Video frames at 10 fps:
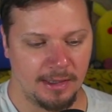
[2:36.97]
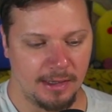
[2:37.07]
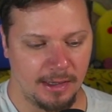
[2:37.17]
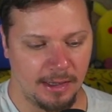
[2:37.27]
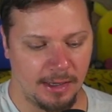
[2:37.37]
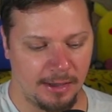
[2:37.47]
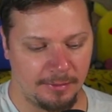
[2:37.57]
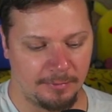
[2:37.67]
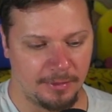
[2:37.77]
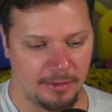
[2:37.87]

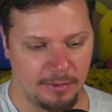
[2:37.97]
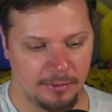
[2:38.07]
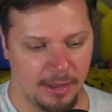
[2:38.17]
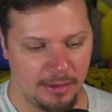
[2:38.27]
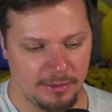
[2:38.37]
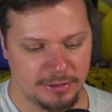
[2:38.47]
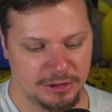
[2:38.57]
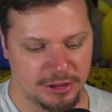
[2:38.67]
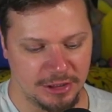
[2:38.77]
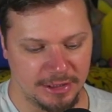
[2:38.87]
Um, okay,
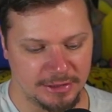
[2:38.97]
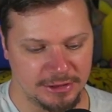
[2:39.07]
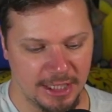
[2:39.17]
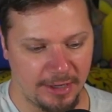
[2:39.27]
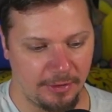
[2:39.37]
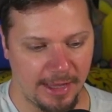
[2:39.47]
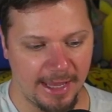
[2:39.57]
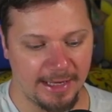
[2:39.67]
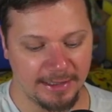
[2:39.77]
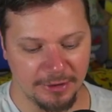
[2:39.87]
Chinchou
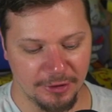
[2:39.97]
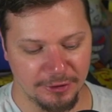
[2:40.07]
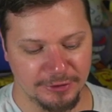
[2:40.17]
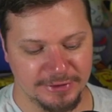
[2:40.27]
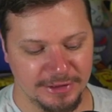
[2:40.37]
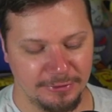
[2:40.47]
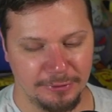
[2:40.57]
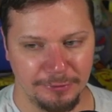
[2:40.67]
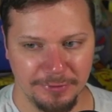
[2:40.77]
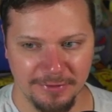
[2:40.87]
and an
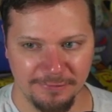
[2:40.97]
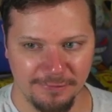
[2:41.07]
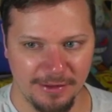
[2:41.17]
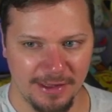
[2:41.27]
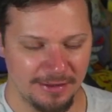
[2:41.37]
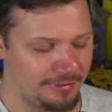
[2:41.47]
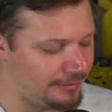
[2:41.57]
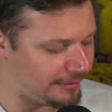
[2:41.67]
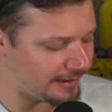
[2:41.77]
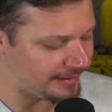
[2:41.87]
Ursaluna V.
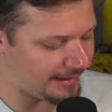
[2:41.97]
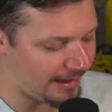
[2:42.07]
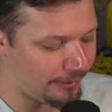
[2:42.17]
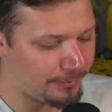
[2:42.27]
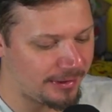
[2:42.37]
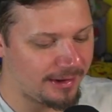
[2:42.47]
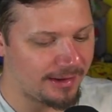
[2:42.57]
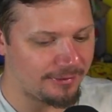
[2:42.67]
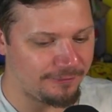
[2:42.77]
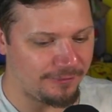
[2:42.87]
Look at that, we
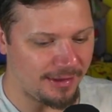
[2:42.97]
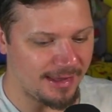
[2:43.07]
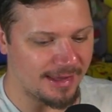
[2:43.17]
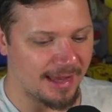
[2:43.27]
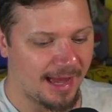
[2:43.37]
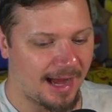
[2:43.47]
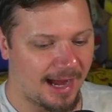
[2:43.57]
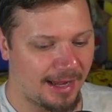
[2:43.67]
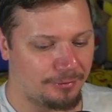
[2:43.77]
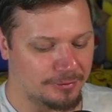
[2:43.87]
got a V.
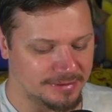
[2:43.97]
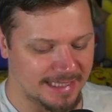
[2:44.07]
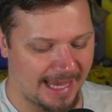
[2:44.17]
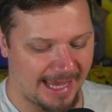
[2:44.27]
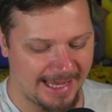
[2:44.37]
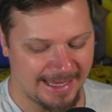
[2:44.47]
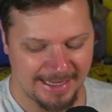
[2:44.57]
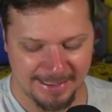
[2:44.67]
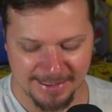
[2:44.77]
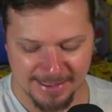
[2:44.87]
I will take
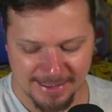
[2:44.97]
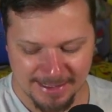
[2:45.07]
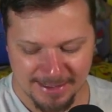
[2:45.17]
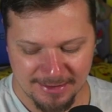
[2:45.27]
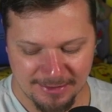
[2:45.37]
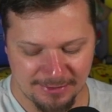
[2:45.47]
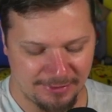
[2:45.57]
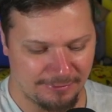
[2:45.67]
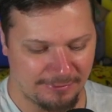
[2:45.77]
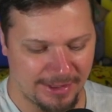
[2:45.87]
it.
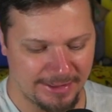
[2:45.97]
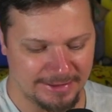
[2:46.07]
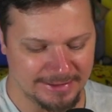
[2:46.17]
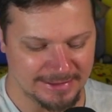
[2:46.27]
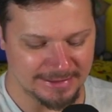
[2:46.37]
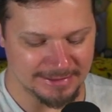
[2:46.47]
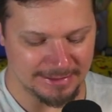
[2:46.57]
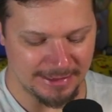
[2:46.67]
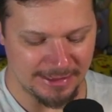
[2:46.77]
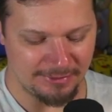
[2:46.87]
All right, let's
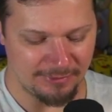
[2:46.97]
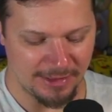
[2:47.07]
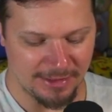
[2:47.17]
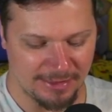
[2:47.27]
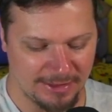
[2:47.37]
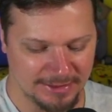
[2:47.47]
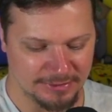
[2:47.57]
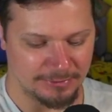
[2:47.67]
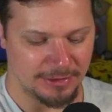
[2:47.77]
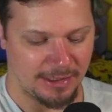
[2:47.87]
sleeve
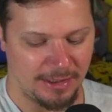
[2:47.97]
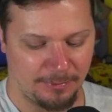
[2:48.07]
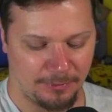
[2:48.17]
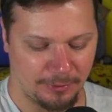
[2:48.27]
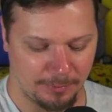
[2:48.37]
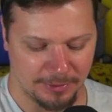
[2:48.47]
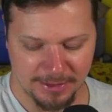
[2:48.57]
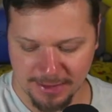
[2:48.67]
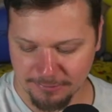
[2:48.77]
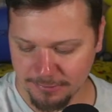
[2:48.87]
this one up. We'll put
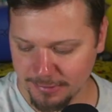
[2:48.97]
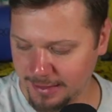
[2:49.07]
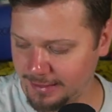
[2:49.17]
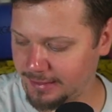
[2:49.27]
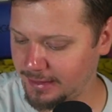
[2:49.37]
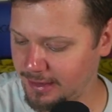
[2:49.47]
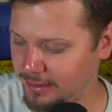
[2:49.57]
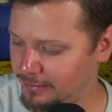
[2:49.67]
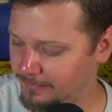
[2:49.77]
that one right there.